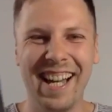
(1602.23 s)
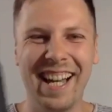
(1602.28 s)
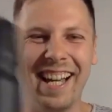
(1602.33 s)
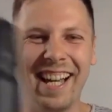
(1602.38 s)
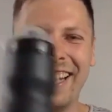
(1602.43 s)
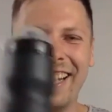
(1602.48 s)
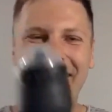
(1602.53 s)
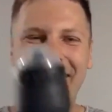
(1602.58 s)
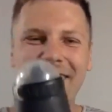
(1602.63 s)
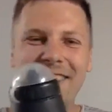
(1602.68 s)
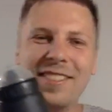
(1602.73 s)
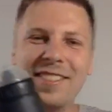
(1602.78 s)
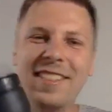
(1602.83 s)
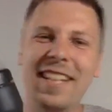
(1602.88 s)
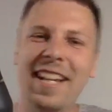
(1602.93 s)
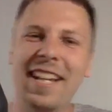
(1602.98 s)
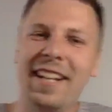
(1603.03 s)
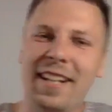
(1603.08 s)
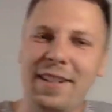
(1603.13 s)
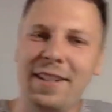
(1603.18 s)
You see,
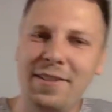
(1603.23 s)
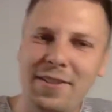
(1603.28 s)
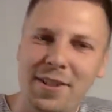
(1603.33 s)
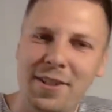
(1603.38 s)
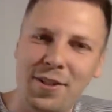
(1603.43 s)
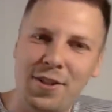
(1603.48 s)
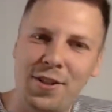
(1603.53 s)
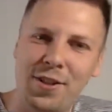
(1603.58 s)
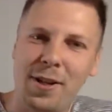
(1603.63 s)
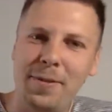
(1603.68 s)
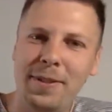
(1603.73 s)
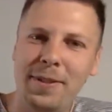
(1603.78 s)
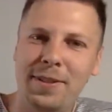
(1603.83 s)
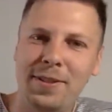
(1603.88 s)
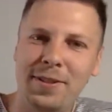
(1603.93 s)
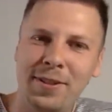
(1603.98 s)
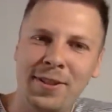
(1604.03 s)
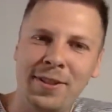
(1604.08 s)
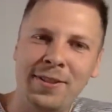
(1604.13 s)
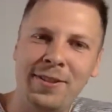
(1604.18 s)
I can just show it to
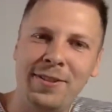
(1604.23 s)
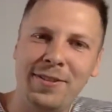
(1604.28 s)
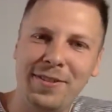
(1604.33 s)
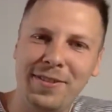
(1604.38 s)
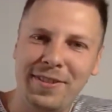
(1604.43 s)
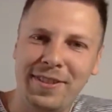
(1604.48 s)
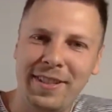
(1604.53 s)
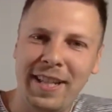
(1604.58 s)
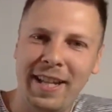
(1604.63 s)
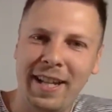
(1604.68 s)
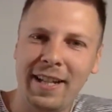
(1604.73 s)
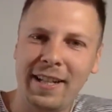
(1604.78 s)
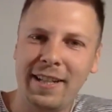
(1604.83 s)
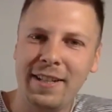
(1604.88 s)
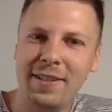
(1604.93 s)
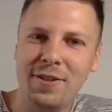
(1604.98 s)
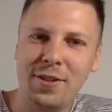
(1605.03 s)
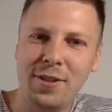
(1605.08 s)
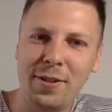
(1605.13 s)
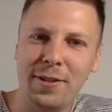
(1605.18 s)
you. I can
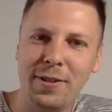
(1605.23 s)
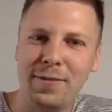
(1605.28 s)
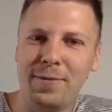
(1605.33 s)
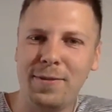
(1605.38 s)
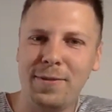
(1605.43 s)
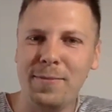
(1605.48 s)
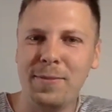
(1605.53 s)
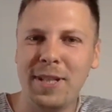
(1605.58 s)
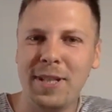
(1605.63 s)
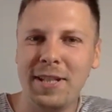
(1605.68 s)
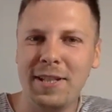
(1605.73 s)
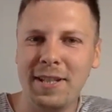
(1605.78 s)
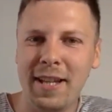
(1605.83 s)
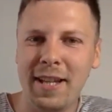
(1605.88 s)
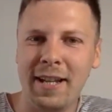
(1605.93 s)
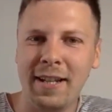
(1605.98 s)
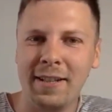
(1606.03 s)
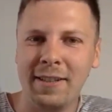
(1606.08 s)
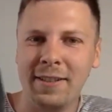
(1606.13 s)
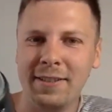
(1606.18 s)
show it from this
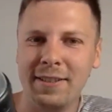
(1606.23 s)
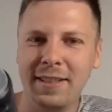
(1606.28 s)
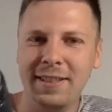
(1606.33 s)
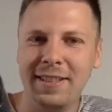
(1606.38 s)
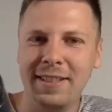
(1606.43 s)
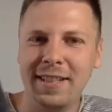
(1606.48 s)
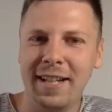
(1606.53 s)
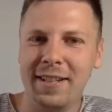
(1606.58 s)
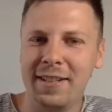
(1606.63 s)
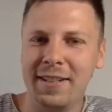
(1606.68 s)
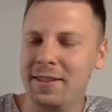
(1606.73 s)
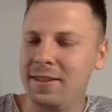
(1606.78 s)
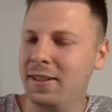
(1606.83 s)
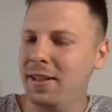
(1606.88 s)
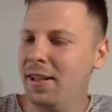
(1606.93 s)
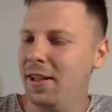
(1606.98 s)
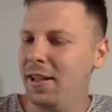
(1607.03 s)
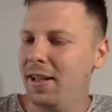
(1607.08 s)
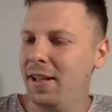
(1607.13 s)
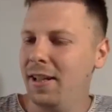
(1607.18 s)
angle, this angle.
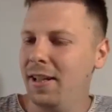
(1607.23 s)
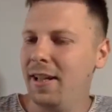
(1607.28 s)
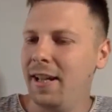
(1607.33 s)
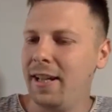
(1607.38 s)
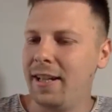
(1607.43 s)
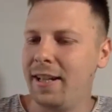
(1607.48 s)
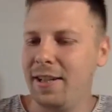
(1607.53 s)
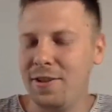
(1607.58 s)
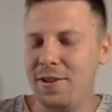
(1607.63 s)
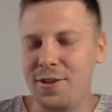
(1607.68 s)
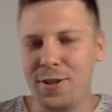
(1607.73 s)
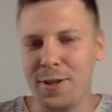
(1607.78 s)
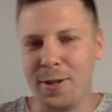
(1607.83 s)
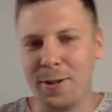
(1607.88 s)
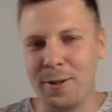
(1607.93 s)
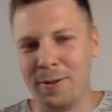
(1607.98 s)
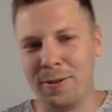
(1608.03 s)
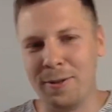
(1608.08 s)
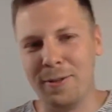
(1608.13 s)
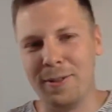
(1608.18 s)
I can
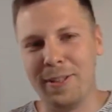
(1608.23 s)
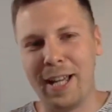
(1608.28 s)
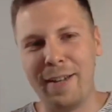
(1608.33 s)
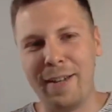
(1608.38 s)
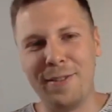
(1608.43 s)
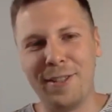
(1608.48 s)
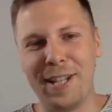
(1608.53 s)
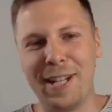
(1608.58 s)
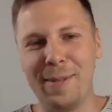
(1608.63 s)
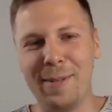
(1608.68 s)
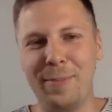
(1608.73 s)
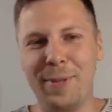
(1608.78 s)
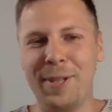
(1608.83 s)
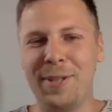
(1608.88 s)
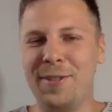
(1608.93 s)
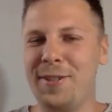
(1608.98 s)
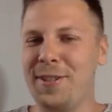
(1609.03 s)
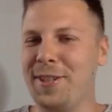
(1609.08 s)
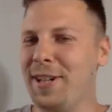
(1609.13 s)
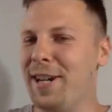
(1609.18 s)
show lifestyle
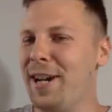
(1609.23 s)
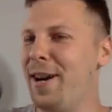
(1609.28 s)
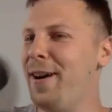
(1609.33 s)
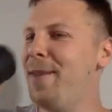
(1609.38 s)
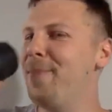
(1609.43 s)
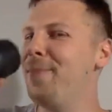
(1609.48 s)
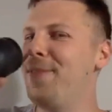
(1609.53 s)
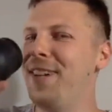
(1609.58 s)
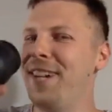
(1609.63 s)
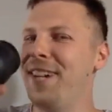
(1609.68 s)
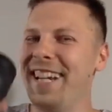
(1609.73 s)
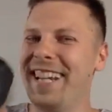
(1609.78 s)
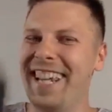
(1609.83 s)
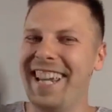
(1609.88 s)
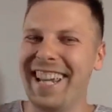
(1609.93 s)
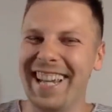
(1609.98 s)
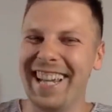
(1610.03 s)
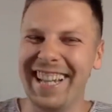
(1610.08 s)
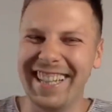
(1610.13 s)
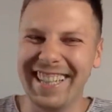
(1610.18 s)
picture how I'm
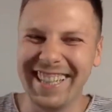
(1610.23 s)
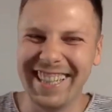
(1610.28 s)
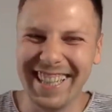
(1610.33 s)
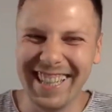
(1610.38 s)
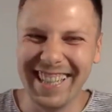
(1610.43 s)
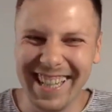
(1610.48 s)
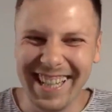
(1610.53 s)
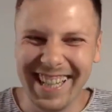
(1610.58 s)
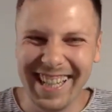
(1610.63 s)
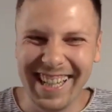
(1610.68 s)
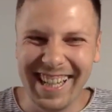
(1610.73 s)
drinking it.